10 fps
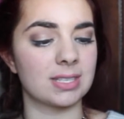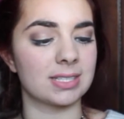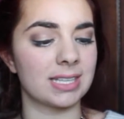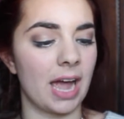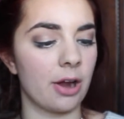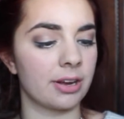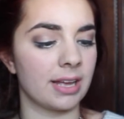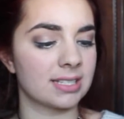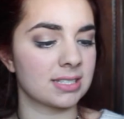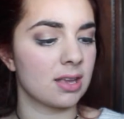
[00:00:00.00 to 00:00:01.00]
This is the
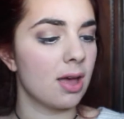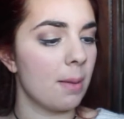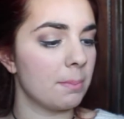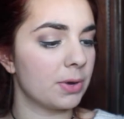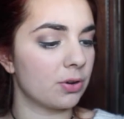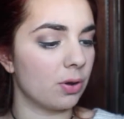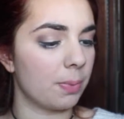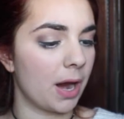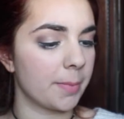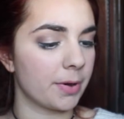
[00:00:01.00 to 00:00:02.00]
Hourglass Mineral
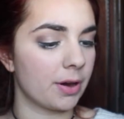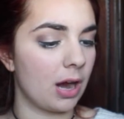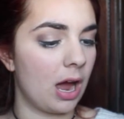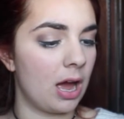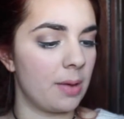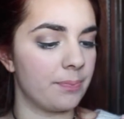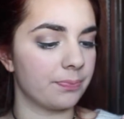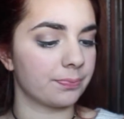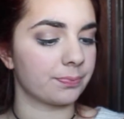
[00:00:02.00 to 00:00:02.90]
Primer. Um,